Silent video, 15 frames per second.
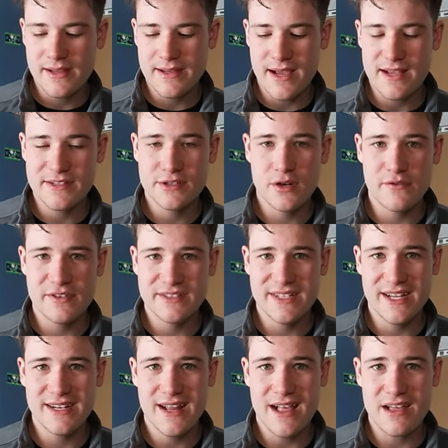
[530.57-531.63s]
Yacht Surface
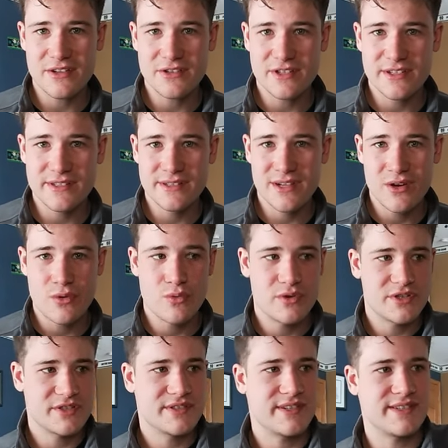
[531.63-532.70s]
Technologies,
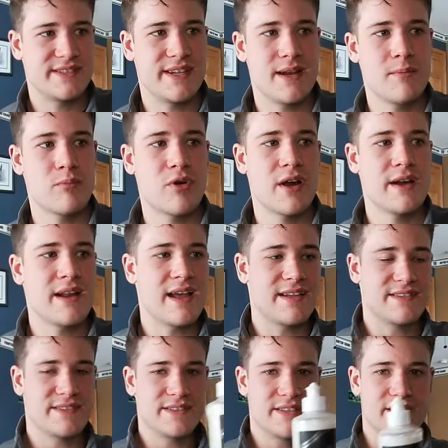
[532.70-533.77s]
which is the same brand
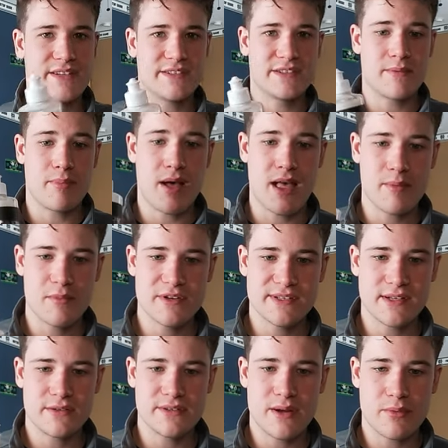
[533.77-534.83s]
as this polymer
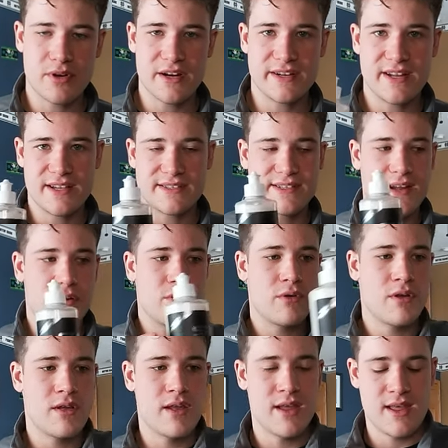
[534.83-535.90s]
sealant that we're going to test
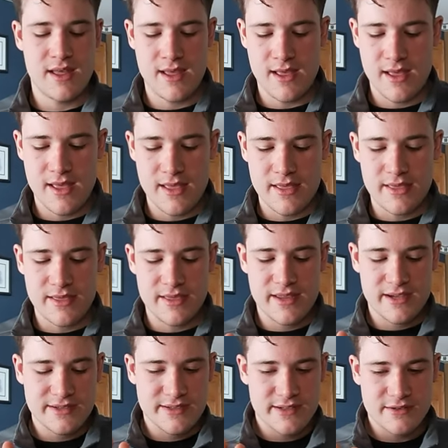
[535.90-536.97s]
out.
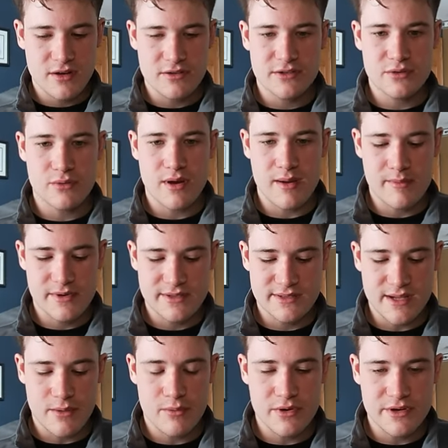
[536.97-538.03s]
This is our ceramics
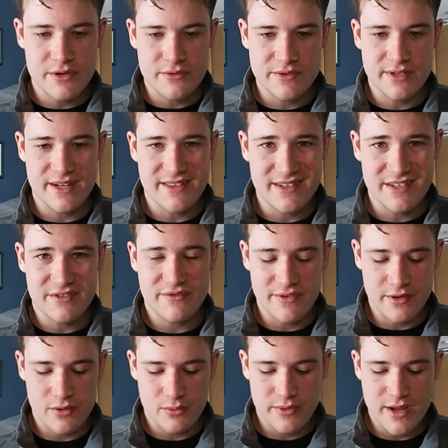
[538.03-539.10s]
that we're using in this
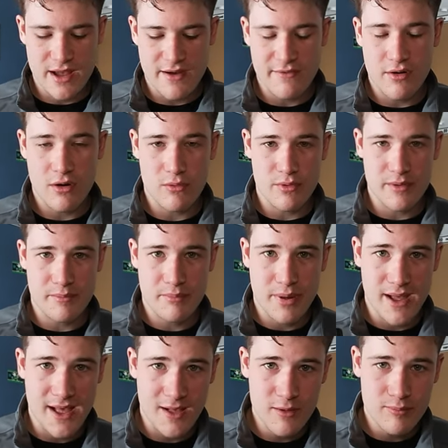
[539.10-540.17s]
video. We have our
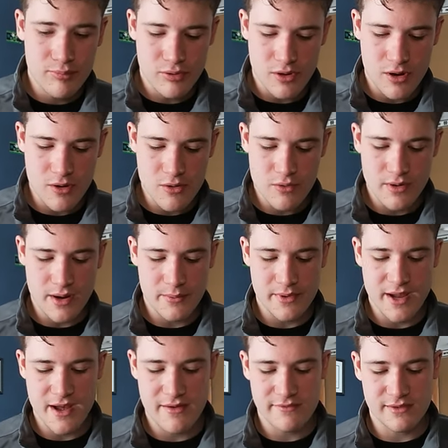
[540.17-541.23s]
Repel Pro and we
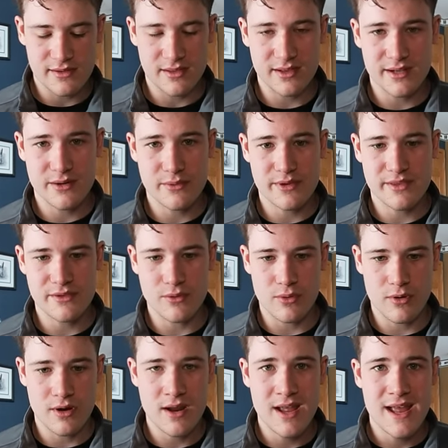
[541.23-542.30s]
have Liquid
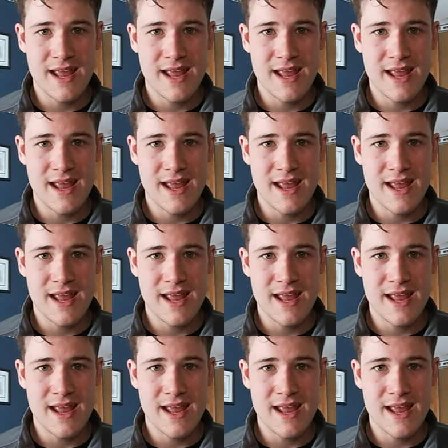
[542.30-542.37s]
Door.